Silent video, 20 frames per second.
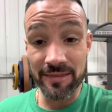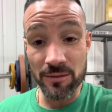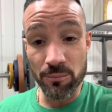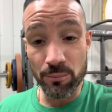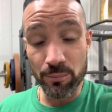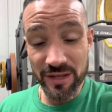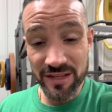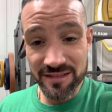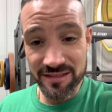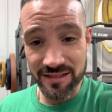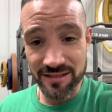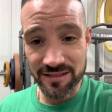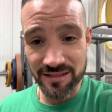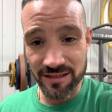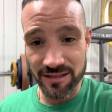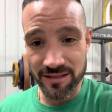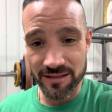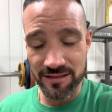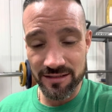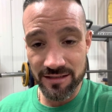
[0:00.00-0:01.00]
the
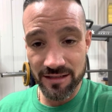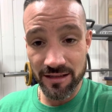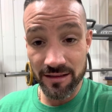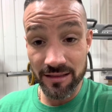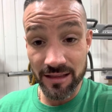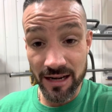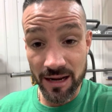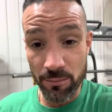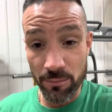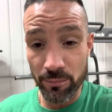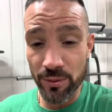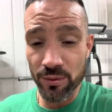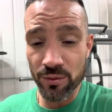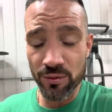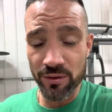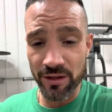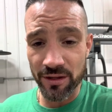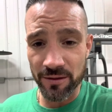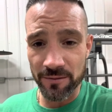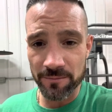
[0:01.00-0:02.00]
businesses that I'm
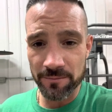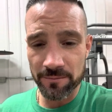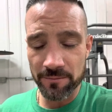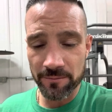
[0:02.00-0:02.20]
building.